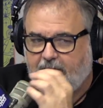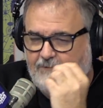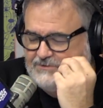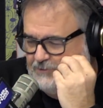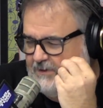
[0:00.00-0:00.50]
It
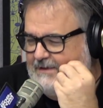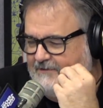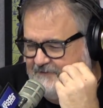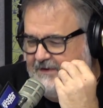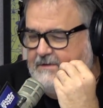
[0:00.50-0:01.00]
was a Wrigley
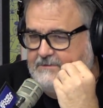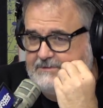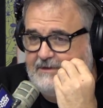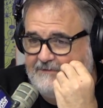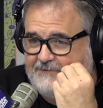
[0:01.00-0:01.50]
Field
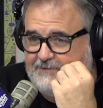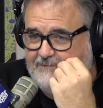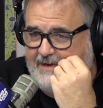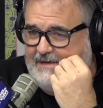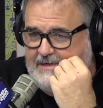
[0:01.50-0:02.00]
for
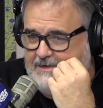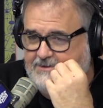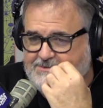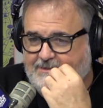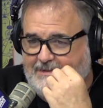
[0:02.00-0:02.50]
many
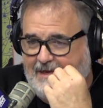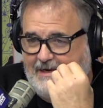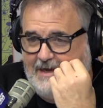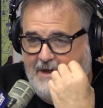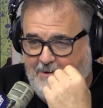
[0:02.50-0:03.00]
years, and
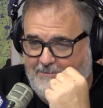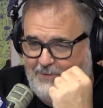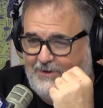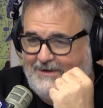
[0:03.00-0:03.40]
they put